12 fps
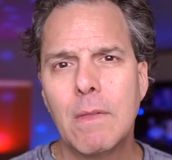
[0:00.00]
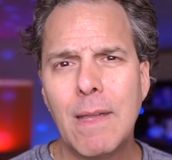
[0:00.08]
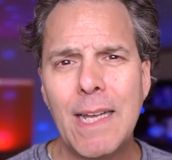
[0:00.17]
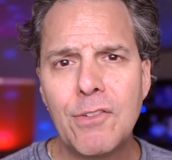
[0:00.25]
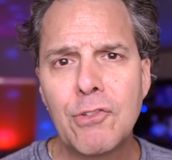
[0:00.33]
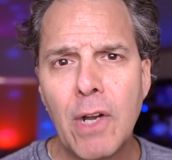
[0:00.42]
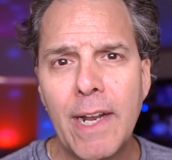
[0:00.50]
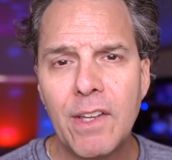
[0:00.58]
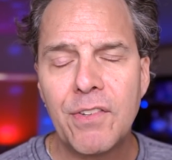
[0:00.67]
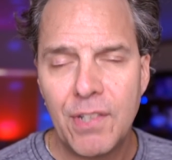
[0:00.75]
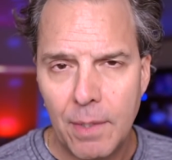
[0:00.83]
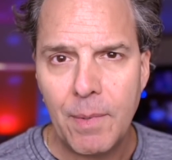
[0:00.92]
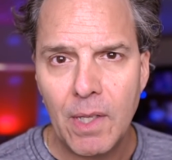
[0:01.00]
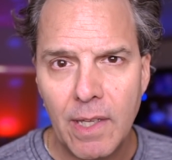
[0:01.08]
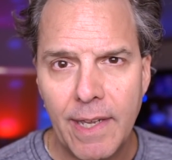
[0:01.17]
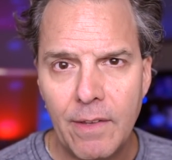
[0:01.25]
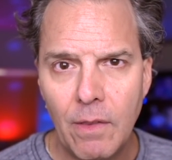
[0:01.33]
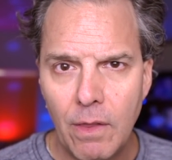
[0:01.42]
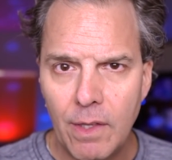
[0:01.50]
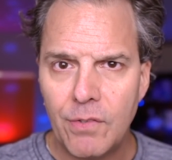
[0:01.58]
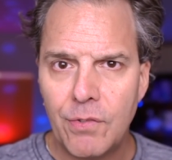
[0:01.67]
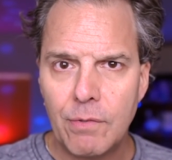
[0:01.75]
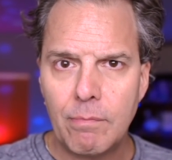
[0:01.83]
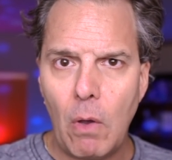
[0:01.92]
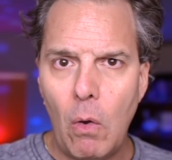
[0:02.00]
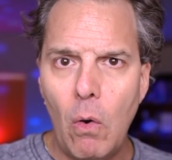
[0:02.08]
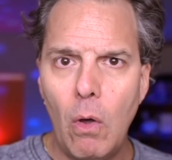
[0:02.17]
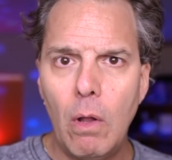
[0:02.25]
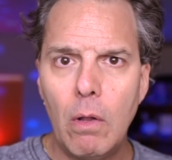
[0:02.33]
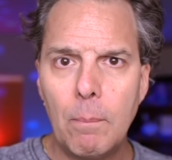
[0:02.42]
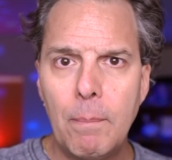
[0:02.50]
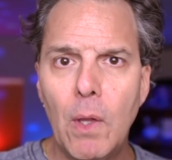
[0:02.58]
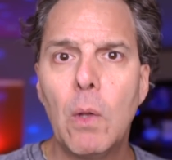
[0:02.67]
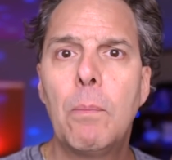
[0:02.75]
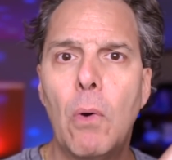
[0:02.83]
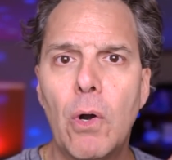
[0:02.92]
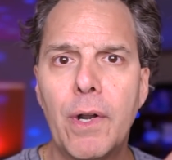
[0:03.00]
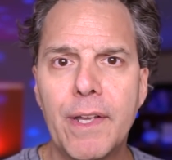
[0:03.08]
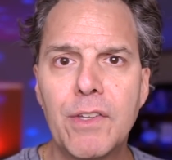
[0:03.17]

let's try to simulate this whole billboard